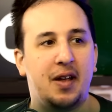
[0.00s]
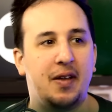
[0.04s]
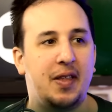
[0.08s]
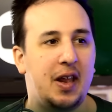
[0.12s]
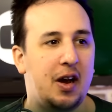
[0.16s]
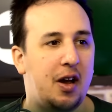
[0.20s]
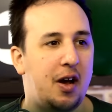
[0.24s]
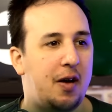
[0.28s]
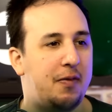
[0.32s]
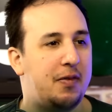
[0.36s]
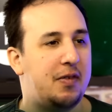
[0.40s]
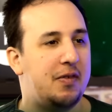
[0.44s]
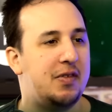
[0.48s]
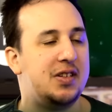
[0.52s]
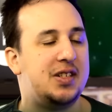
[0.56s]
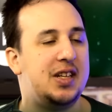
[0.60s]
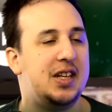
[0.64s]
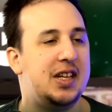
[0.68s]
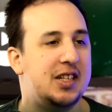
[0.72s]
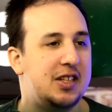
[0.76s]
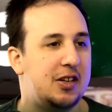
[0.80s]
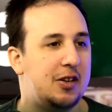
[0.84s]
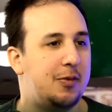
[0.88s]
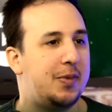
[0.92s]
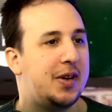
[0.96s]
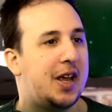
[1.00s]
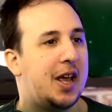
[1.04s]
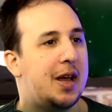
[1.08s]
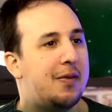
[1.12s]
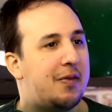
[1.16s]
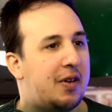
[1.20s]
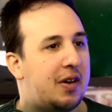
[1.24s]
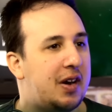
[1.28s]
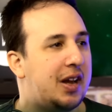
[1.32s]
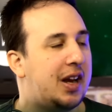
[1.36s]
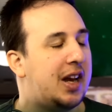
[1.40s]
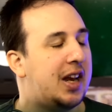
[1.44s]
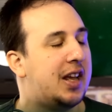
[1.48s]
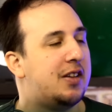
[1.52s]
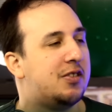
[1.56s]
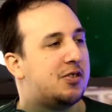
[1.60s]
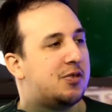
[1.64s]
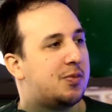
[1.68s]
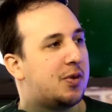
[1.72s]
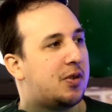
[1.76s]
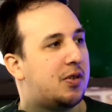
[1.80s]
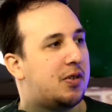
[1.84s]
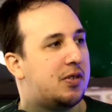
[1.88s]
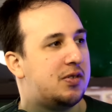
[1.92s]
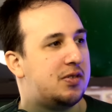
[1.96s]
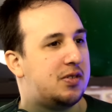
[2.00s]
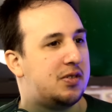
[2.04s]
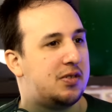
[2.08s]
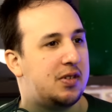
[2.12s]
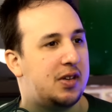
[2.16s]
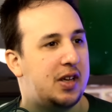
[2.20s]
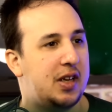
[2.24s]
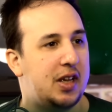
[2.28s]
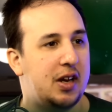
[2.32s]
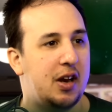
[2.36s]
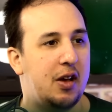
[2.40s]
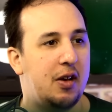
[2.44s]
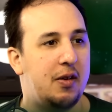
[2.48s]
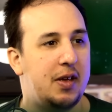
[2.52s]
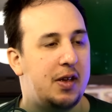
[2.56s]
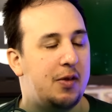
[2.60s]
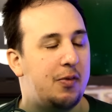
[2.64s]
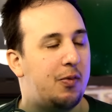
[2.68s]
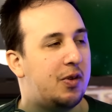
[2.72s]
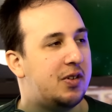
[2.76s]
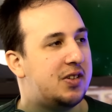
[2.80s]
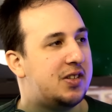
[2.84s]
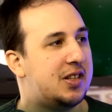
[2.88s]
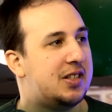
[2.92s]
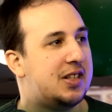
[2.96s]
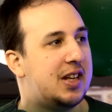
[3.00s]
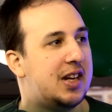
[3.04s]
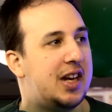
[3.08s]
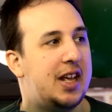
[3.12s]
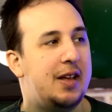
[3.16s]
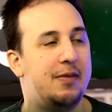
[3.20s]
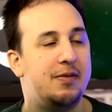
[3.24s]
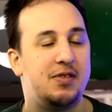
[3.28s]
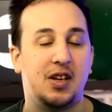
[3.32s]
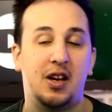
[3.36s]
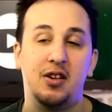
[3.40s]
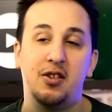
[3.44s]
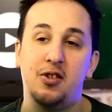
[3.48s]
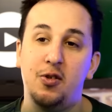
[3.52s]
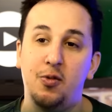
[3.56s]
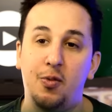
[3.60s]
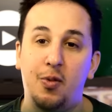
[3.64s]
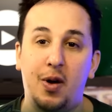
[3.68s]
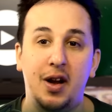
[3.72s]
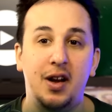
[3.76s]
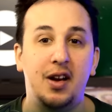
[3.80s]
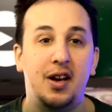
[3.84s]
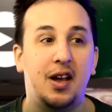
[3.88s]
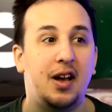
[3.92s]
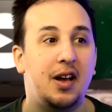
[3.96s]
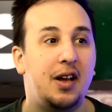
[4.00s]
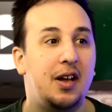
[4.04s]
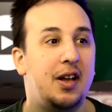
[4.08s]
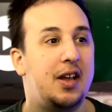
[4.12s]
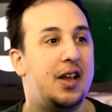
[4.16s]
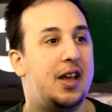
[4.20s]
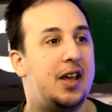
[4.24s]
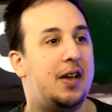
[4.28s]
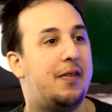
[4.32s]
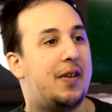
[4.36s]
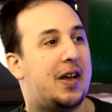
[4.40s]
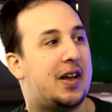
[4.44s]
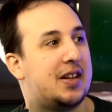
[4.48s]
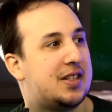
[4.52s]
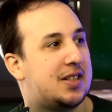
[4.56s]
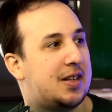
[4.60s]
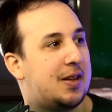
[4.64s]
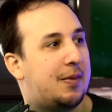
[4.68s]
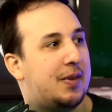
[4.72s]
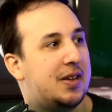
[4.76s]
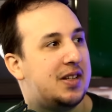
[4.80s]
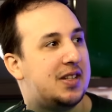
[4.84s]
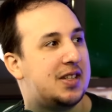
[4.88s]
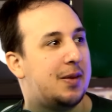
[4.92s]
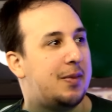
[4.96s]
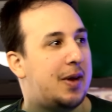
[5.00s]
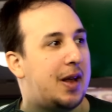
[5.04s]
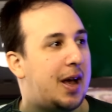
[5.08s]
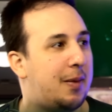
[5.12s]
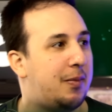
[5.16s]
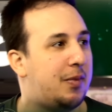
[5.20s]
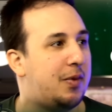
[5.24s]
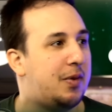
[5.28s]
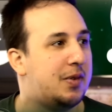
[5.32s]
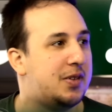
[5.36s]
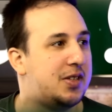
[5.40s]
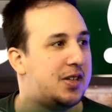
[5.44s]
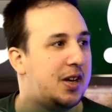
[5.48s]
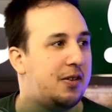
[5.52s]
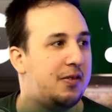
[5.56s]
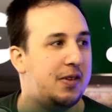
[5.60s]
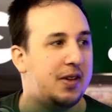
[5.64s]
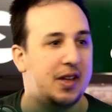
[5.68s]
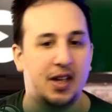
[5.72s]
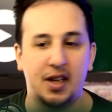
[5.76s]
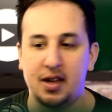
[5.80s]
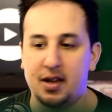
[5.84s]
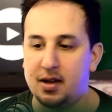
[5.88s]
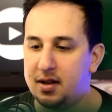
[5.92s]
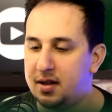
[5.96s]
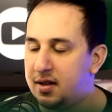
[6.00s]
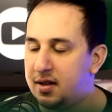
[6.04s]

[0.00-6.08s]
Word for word: And then after the season, it became very clear it was because you know he'd wanted to leave. So I do wonder if that's something similar happening with Toney here.